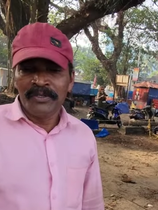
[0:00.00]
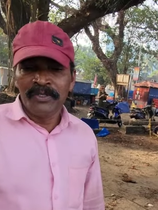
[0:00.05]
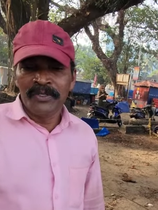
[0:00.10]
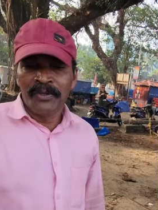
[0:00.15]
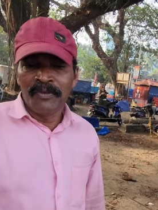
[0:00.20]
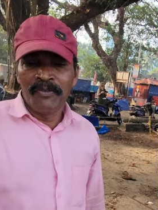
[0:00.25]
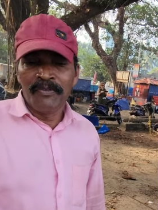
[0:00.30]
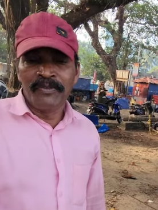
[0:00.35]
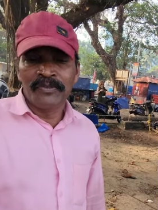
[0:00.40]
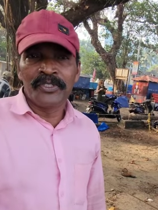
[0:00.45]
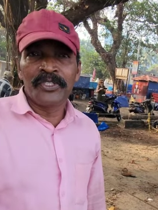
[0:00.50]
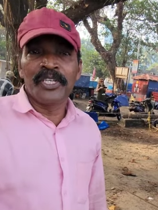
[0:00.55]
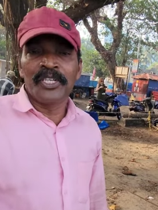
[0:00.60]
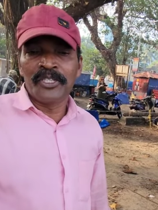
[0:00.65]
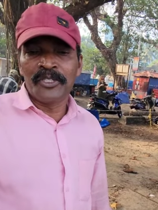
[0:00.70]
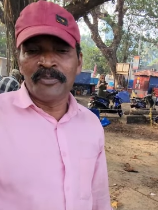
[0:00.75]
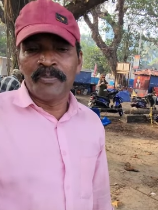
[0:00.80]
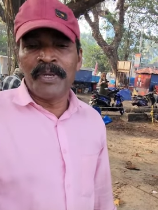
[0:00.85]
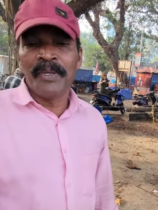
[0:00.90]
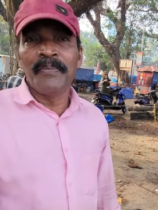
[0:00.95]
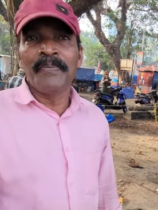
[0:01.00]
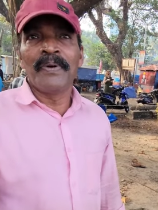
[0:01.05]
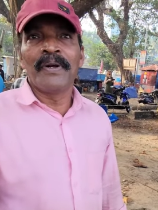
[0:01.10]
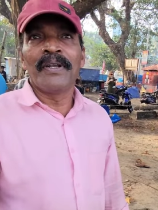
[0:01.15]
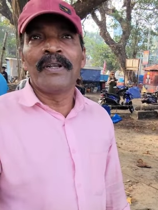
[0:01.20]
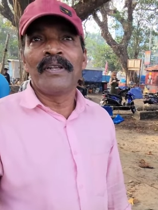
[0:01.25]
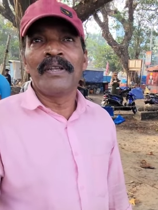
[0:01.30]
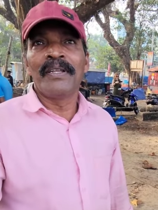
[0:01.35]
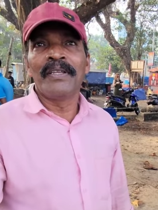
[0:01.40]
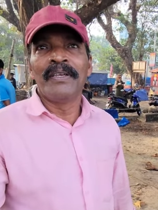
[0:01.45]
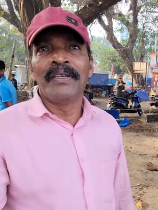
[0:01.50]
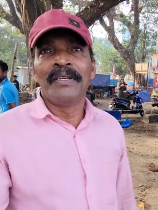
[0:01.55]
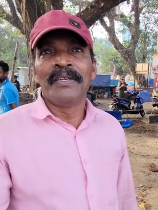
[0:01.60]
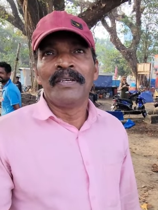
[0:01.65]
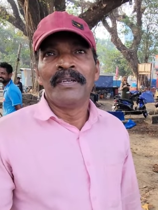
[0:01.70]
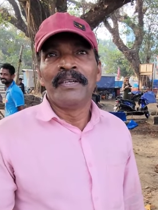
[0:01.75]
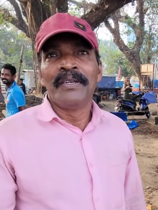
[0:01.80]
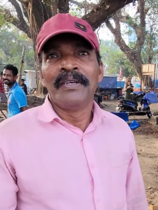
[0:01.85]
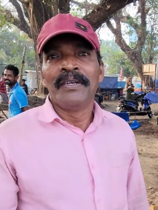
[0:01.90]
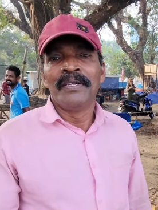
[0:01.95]
Thank you, sir. Six people.
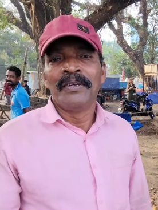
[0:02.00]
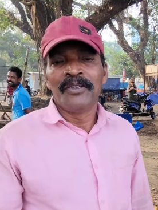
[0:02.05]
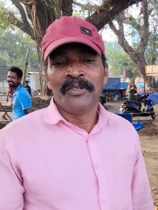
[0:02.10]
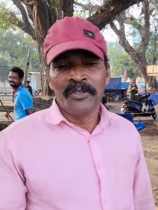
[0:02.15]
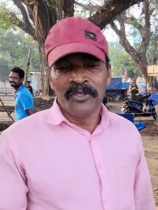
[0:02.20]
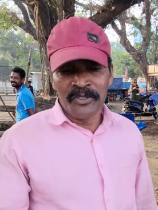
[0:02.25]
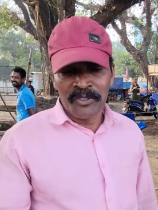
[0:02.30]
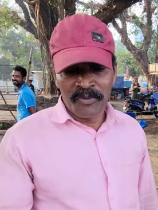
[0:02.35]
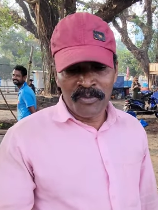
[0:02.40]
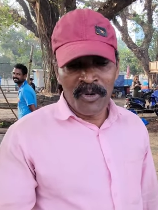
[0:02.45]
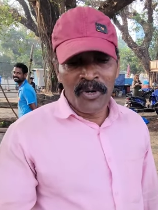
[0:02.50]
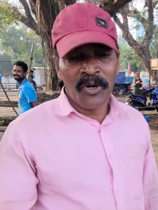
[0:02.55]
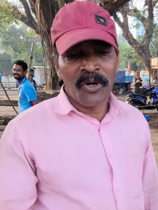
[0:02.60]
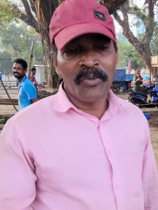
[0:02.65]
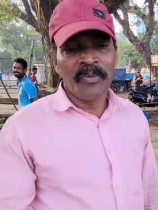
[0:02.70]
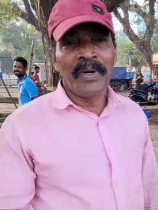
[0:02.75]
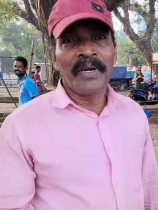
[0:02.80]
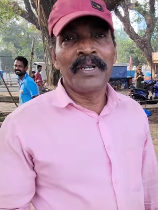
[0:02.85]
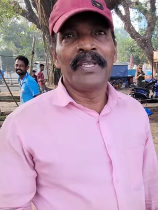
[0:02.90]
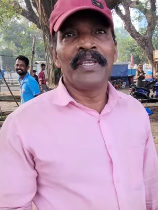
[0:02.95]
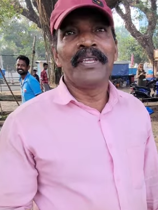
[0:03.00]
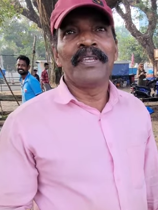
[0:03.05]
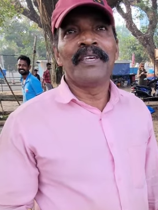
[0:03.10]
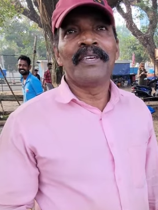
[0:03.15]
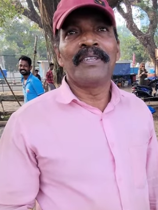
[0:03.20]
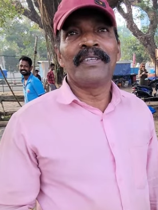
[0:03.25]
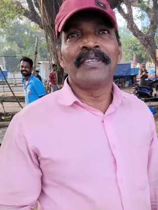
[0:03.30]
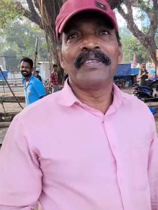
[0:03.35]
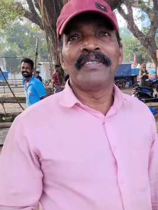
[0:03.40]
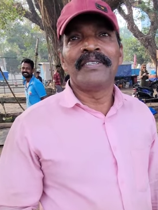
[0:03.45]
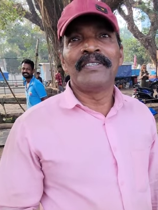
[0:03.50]
Yeah. It's small money here.